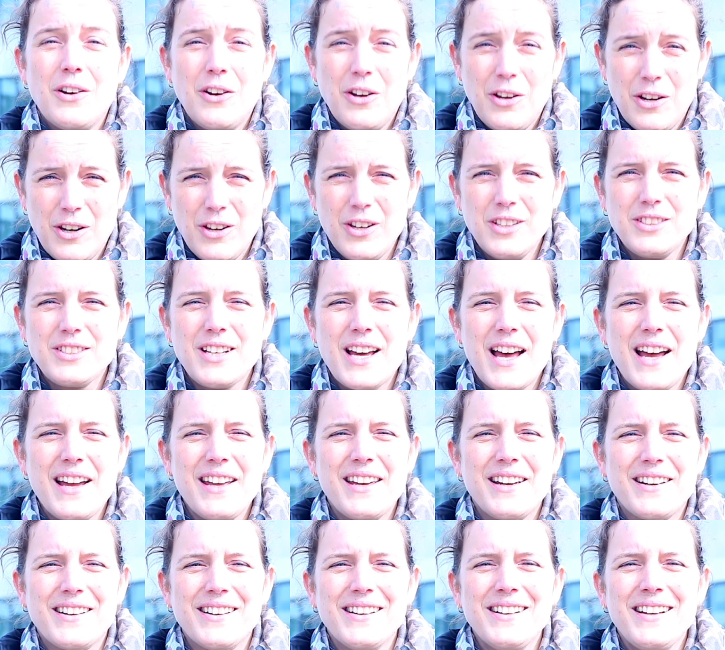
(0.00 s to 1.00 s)
a lot
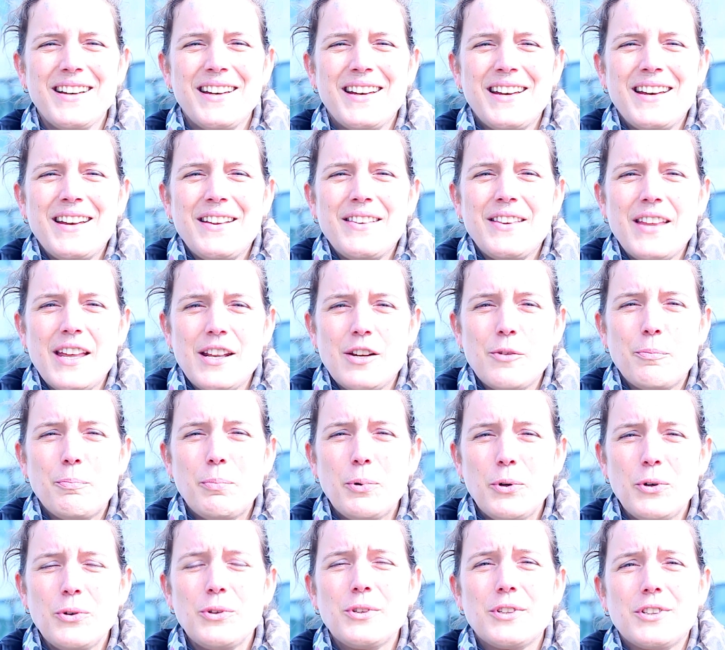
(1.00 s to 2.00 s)
higher than the
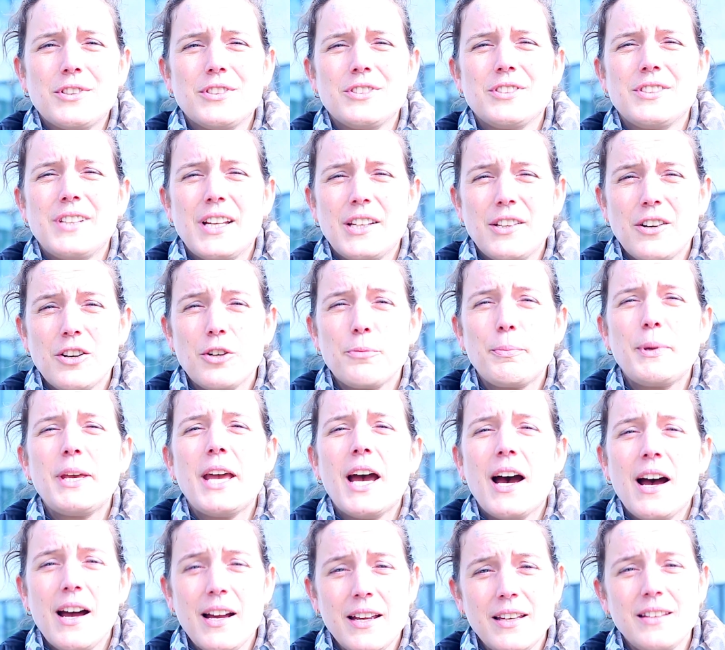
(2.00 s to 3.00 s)
polders that are
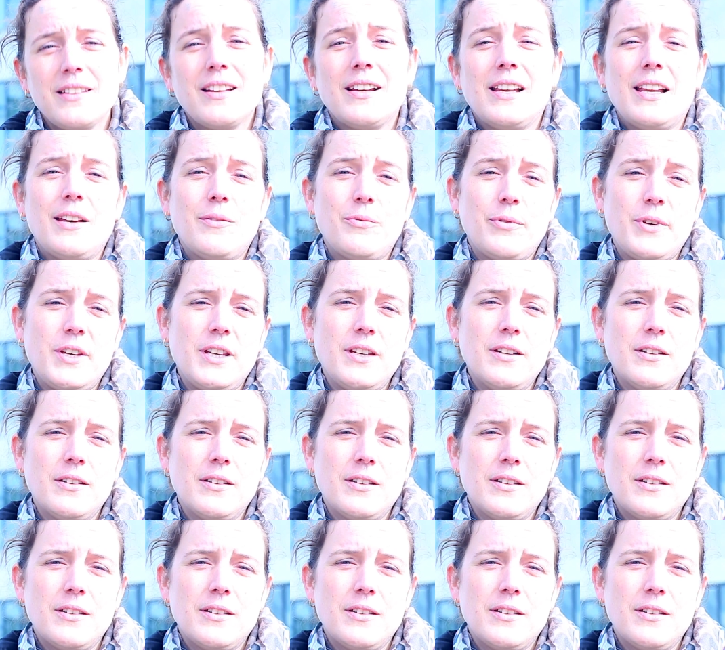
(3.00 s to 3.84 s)
behind the levee.